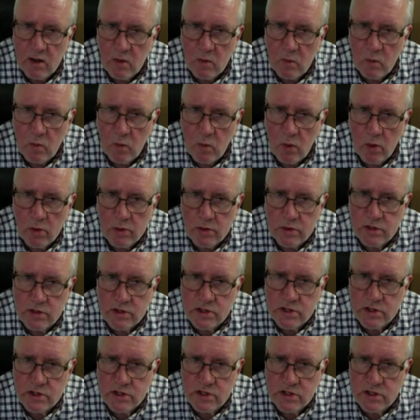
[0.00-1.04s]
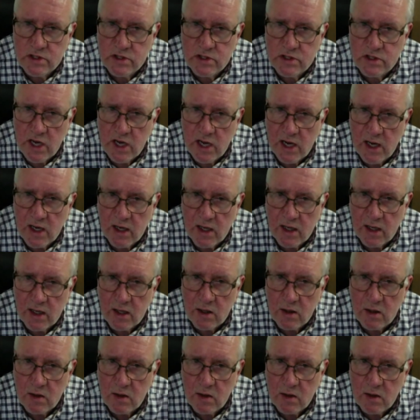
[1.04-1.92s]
once sang.